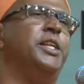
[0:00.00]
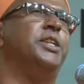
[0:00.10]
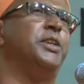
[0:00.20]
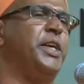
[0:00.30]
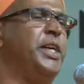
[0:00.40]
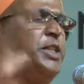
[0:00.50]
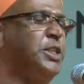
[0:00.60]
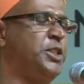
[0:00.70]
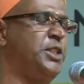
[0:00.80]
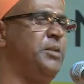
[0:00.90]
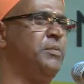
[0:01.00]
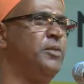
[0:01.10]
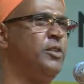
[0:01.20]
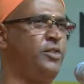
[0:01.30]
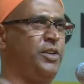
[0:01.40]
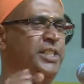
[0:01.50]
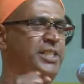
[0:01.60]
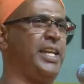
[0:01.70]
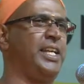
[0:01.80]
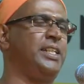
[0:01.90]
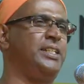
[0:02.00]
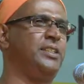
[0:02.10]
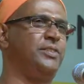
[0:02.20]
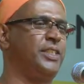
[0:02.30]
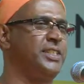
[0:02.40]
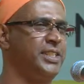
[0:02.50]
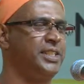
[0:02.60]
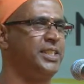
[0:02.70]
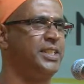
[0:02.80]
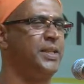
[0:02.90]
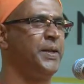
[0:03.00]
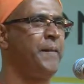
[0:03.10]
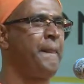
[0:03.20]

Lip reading: in great esteem for his character, for his integrity.